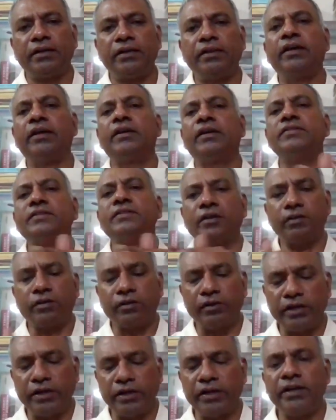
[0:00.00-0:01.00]
there is an
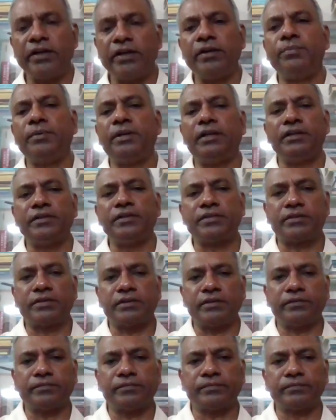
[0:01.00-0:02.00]
ordinary
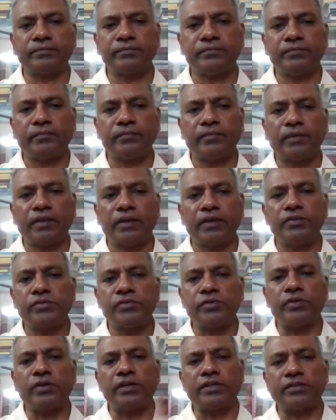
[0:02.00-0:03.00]
minister.
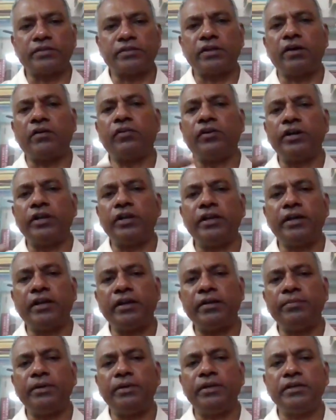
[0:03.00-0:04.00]
So
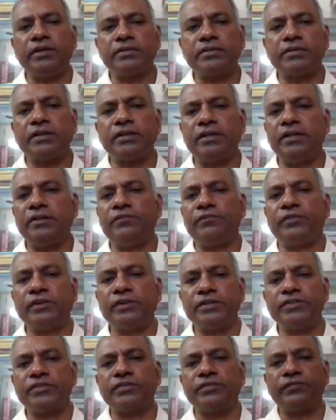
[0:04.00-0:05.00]
extraordinary minister
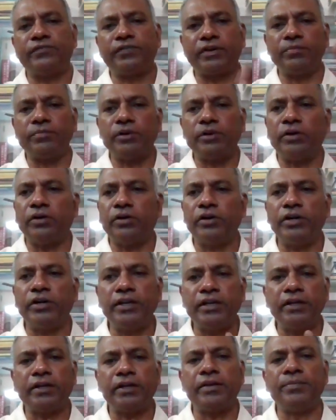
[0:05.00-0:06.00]
differs from
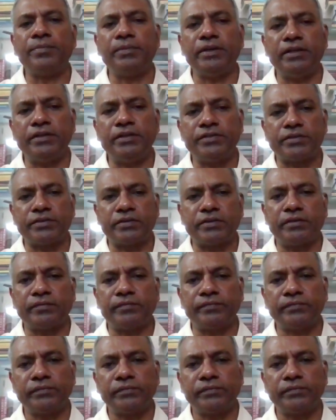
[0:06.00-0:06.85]
ordinary minister.